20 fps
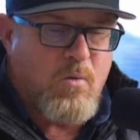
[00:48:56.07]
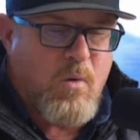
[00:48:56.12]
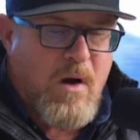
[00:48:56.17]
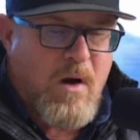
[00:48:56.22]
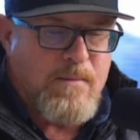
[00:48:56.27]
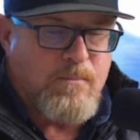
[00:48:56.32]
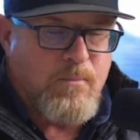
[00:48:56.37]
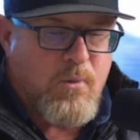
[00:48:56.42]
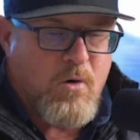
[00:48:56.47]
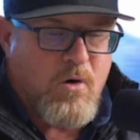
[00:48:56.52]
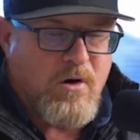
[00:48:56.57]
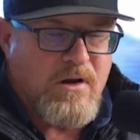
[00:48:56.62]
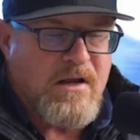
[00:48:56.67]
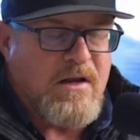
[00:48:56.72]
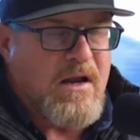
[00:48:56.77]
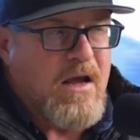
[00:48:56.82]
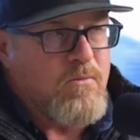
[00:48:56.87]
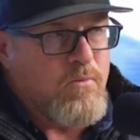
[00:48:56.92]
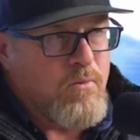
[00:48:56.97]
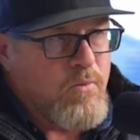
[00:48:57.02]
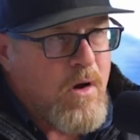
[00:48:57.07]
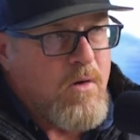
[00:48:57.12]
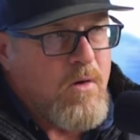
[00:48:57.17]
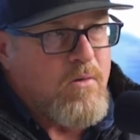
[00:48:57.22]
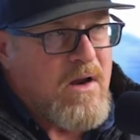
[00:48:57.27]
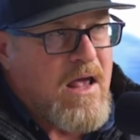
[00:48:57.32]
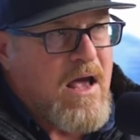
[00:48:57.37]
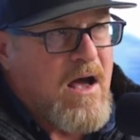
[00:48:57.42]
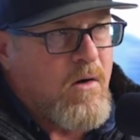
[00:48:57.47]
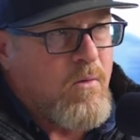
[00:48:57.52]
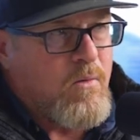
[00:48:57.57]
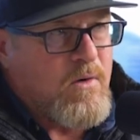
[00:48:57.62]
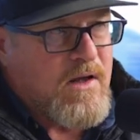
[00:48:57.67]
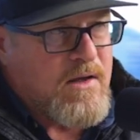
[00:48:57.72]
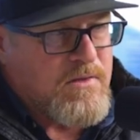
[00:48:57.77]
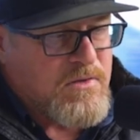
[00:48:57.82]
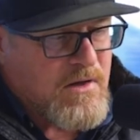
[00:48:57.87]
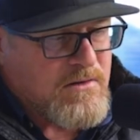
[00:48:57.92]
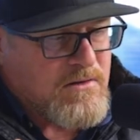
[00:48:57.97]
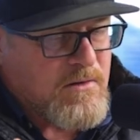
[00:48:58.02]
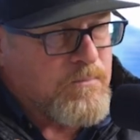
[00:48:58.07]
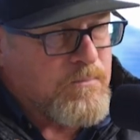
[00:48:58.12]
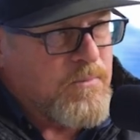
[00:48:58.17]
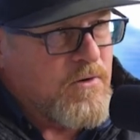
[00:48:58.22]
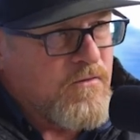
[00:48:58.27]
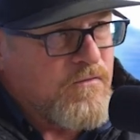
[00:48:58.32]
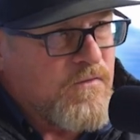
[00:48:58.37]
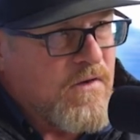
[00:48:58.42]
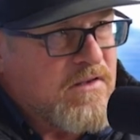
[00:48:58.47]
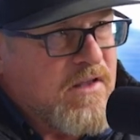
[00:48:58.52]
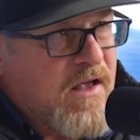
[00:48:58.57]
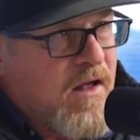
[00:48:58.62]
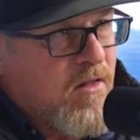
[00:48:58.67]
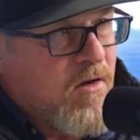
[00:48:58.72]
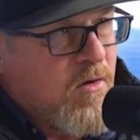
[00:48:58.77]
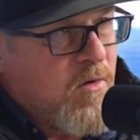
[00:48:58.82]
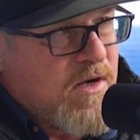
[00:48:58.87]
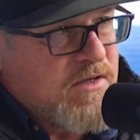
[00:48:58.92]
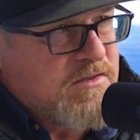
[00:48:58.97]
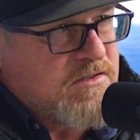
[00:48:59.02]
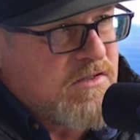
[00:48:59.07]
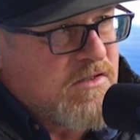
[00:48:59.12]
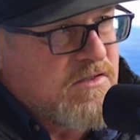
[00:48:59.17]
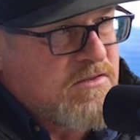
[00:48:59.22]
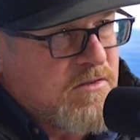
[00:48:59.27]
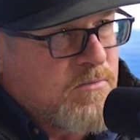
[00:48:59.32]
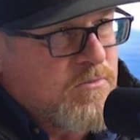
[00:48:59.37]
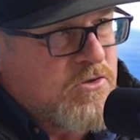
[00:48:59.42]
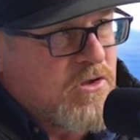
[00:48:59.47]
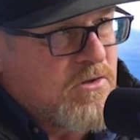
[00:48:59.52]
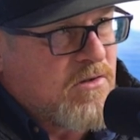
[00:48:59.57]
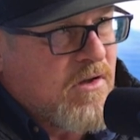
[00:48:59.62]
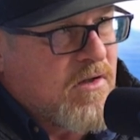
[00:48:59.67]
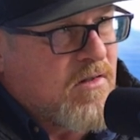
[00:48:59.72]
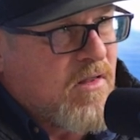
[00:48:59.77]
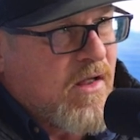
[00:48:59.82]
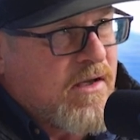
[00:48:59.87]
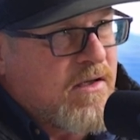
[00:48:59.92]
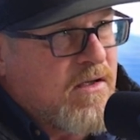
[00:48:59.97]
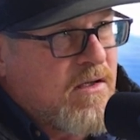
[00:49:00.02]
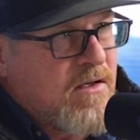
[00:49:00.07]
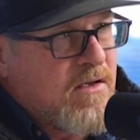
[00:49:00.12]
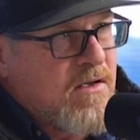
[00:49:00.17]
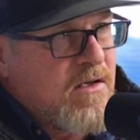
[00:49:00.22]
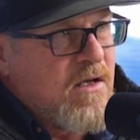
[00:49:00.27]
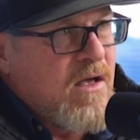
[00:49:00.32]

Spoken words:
whiteboard and I wrote out what I thought the perfect LOS system should look like.